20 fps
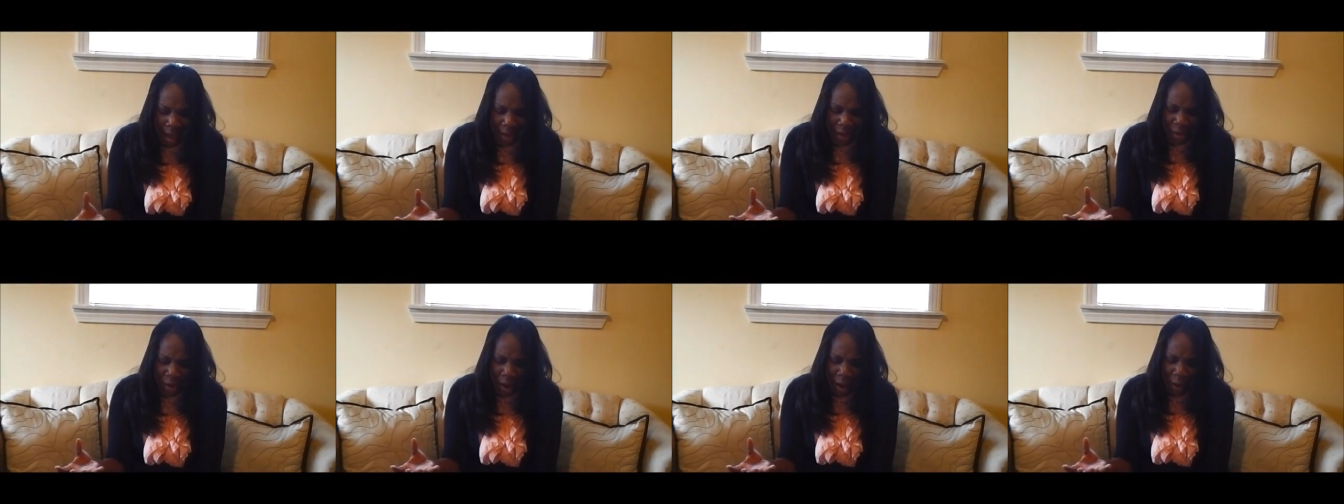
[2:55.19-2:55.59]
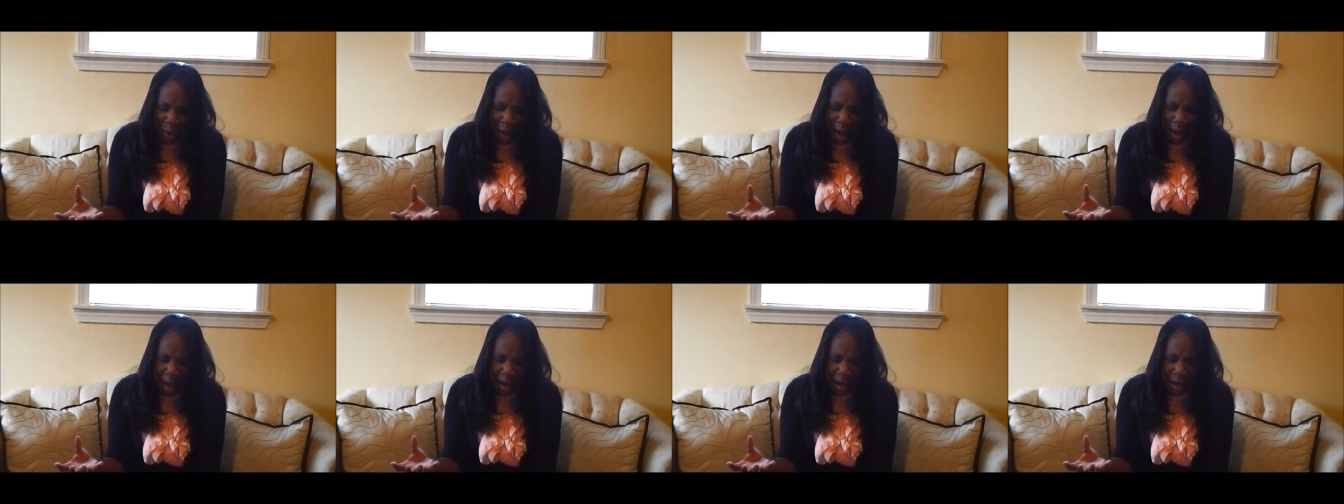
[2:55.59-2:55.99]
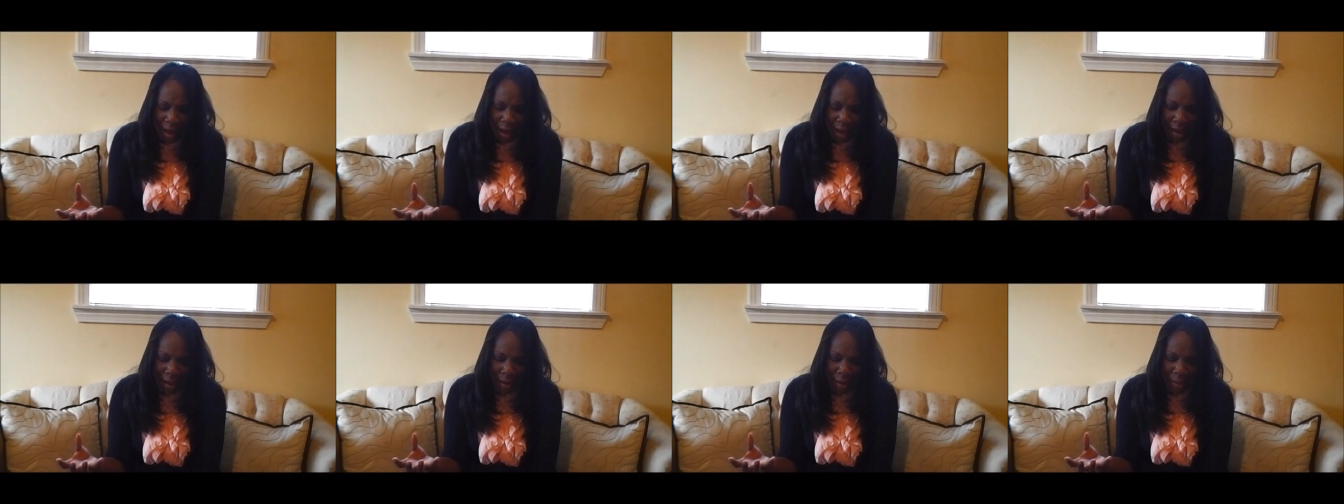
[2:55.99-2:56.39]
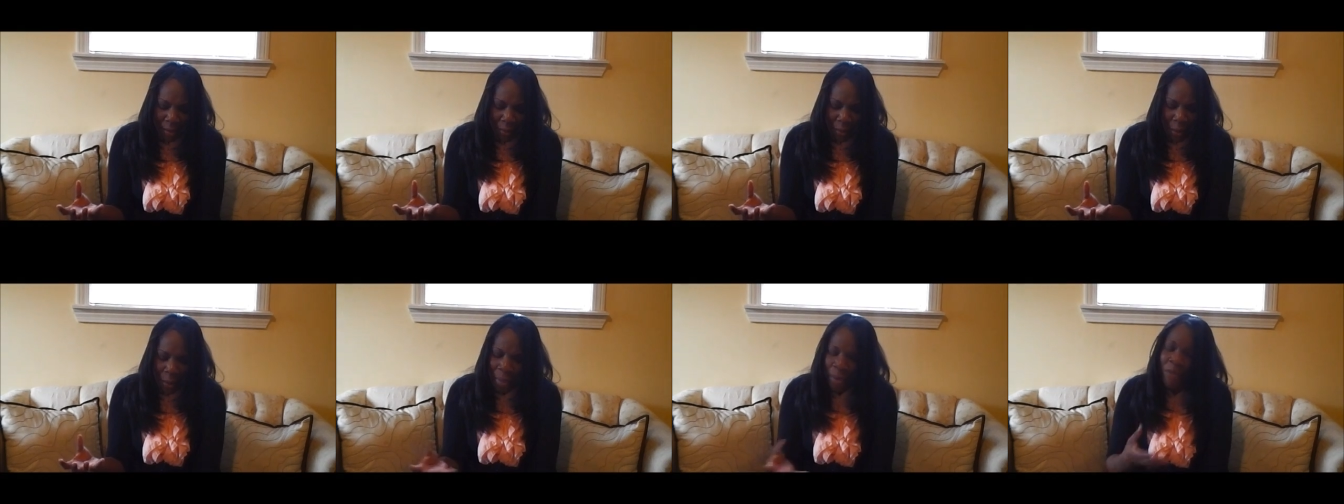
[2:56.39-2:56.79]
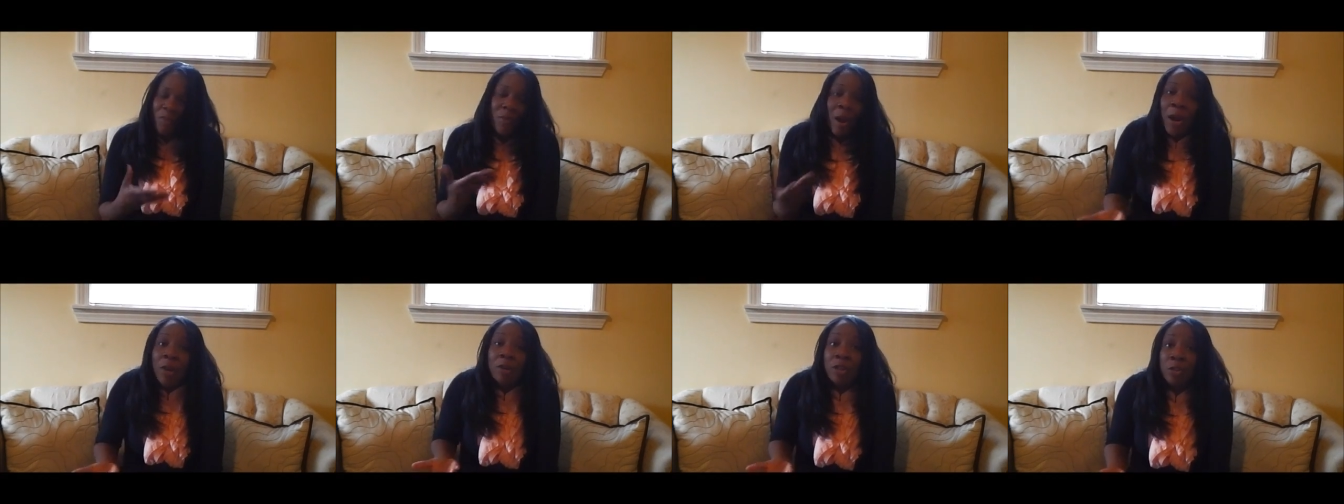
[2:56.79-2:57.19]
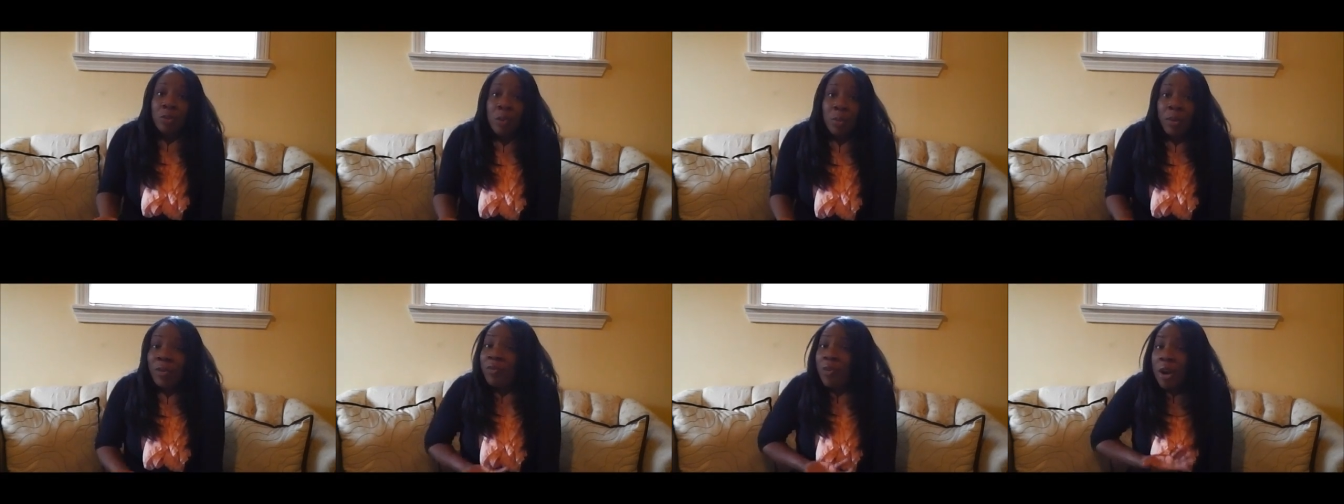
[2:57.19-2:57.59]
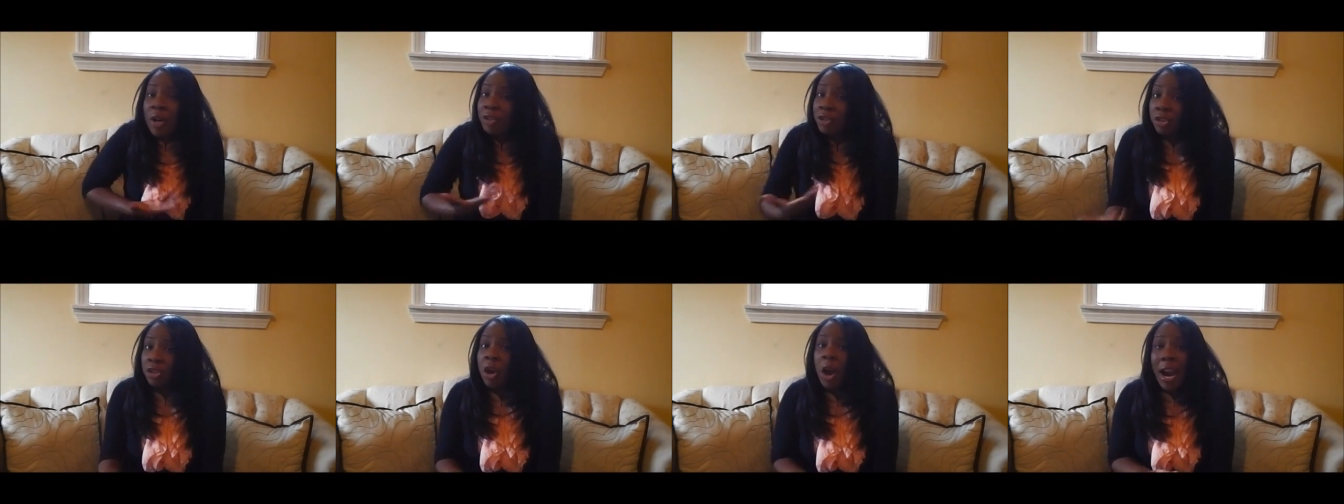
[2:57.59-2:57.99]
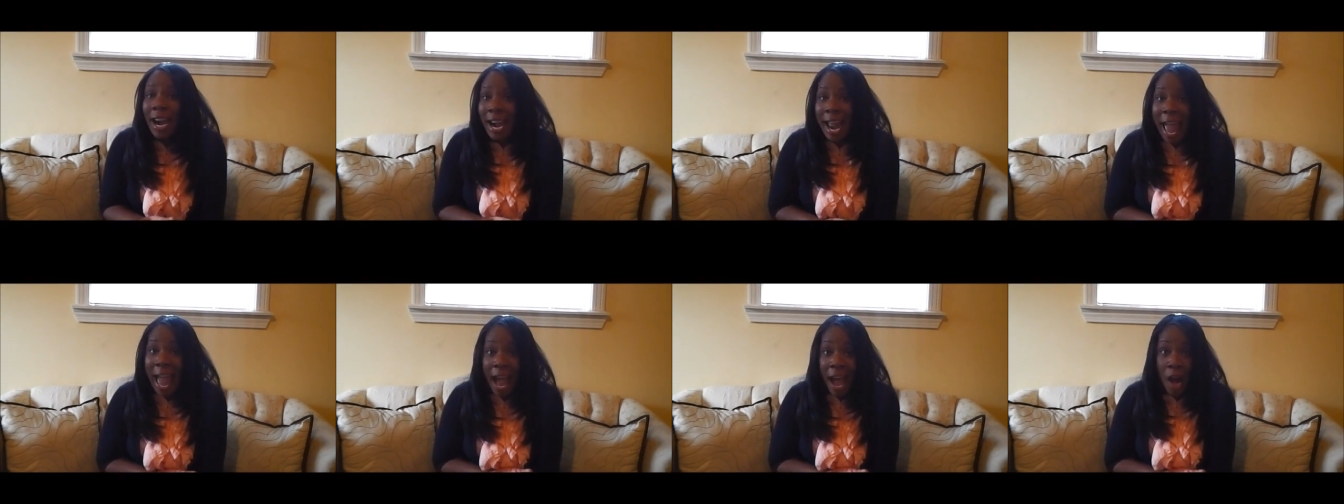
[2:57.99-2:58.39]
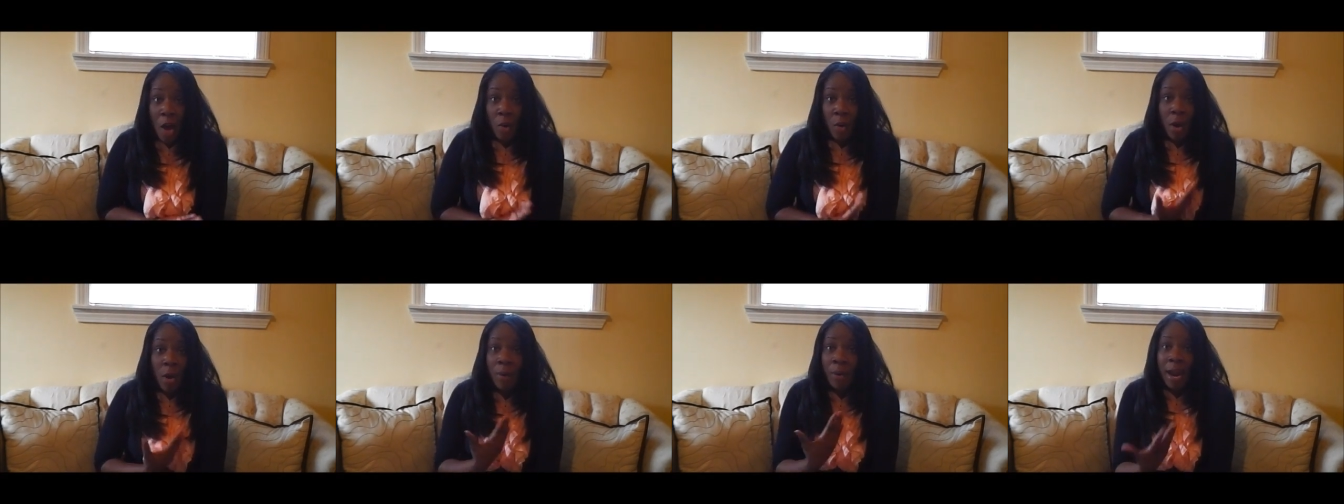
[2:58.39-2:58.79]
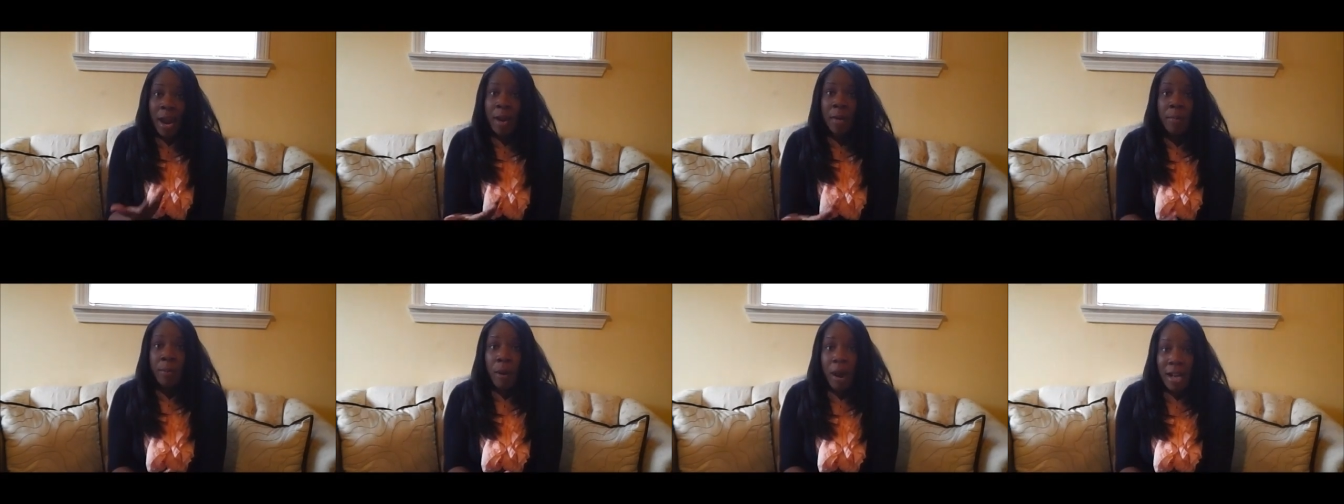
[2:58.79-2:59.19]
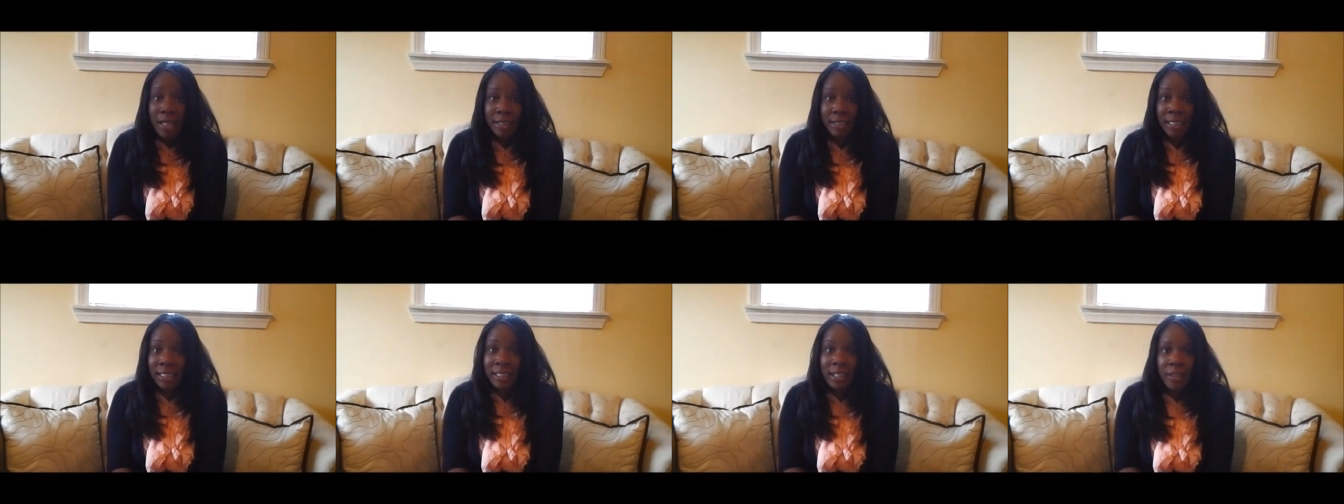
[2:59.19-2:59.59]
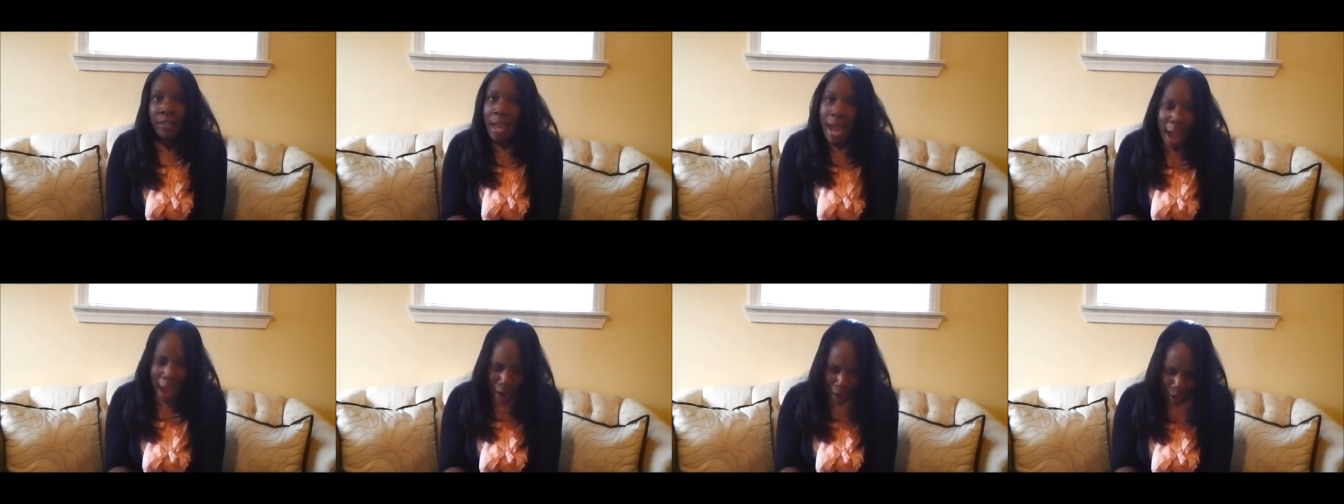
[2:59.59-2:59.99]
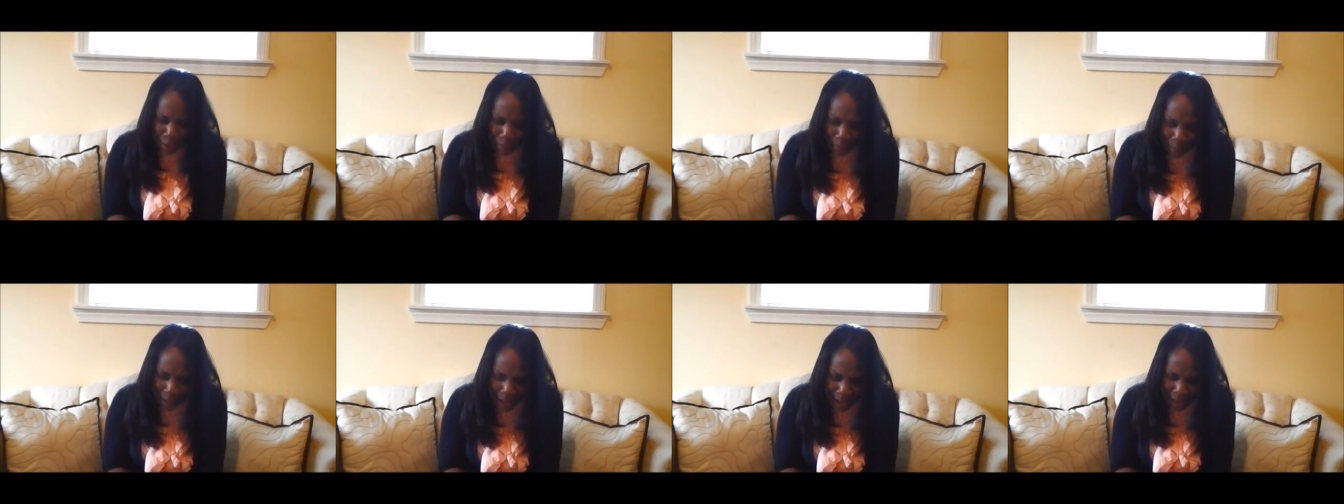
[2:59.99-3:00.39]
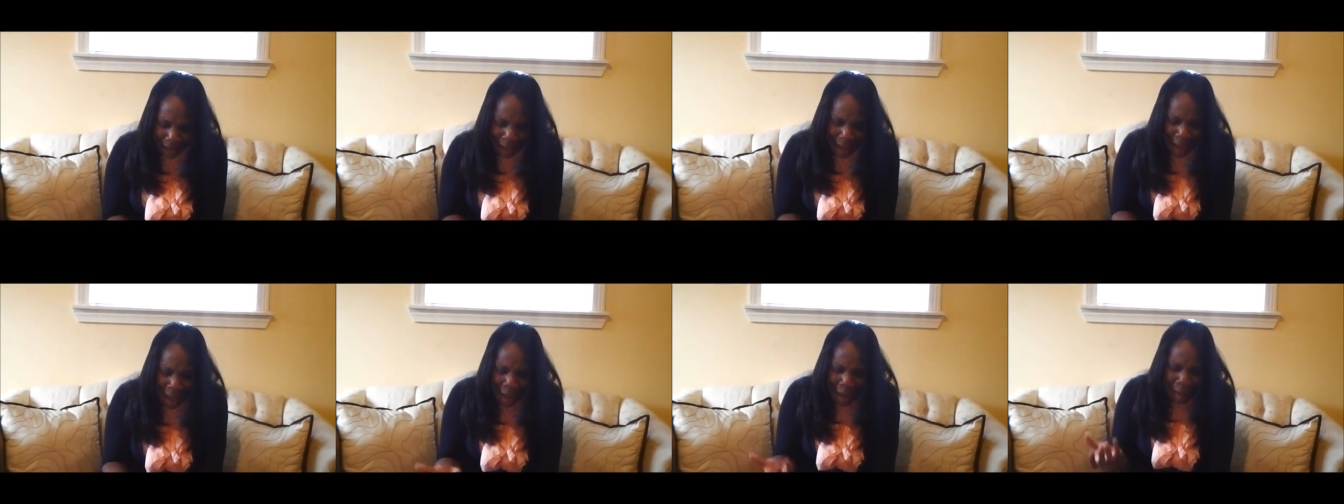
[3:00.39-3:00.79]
when we first started out on our process of the I.R.B.